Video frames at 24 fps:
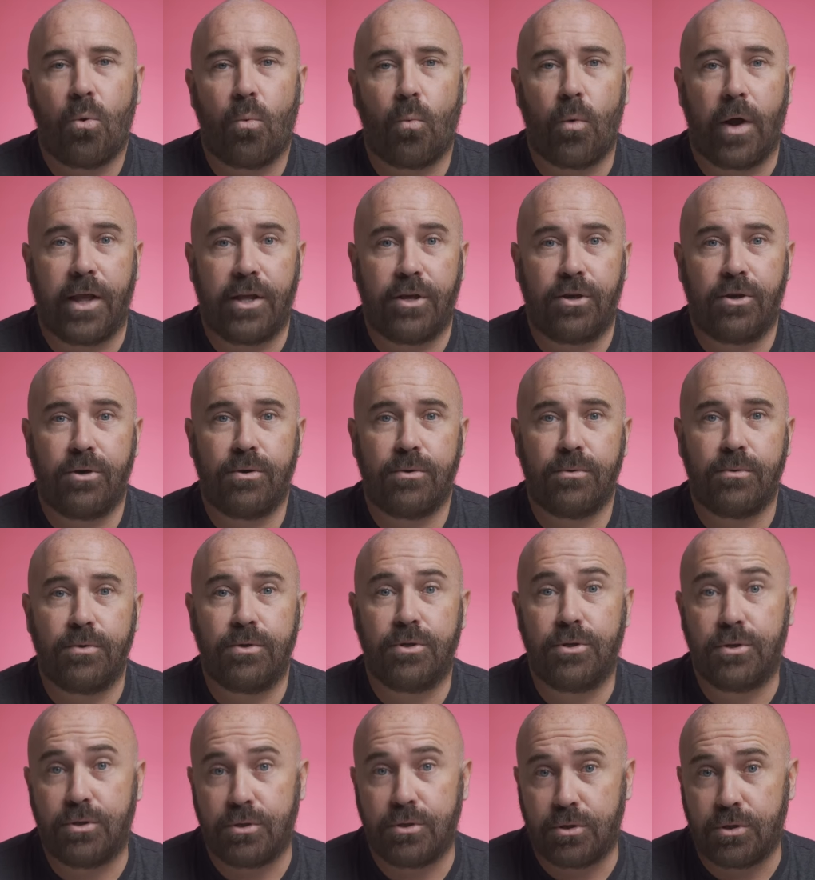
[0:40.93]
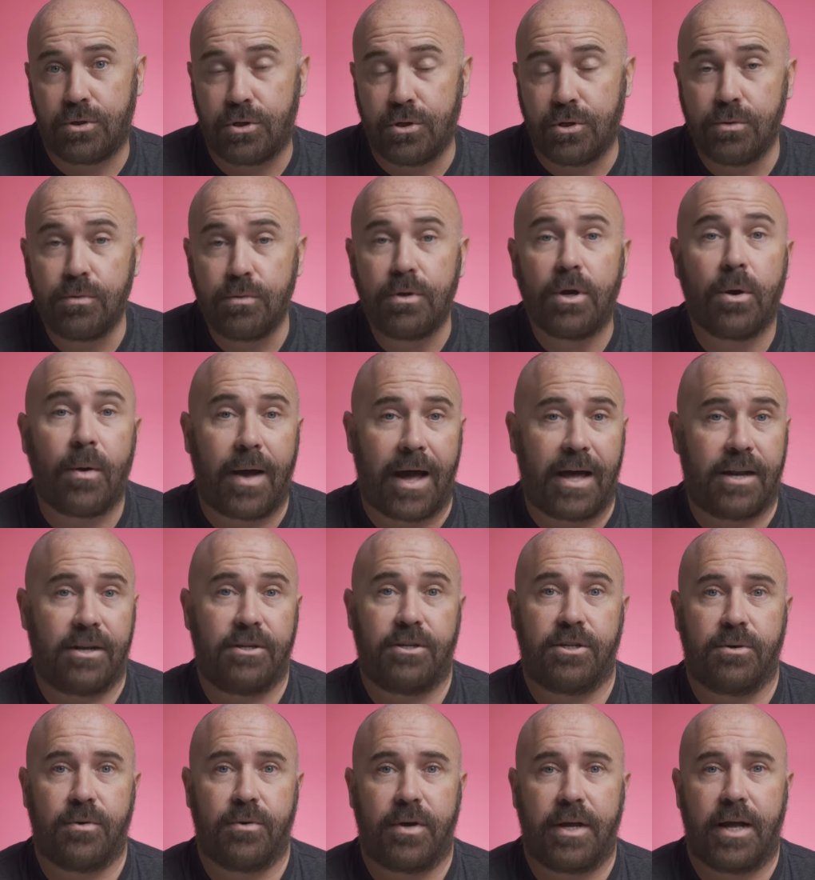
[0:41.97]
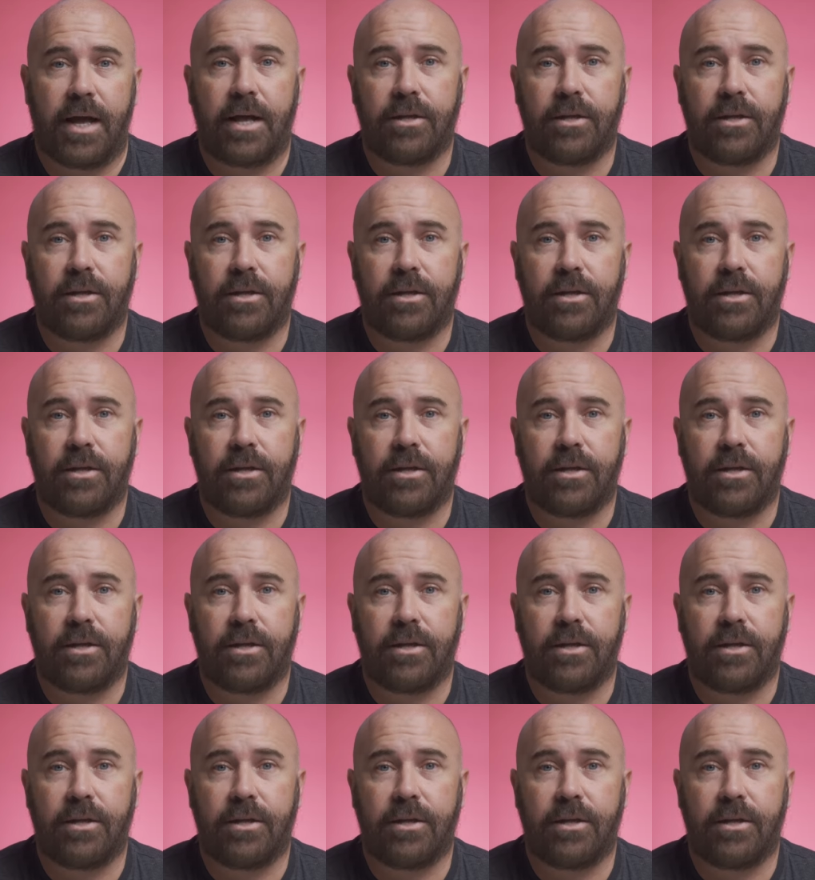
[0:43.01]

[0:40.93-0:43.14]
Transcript: when you do know how to do it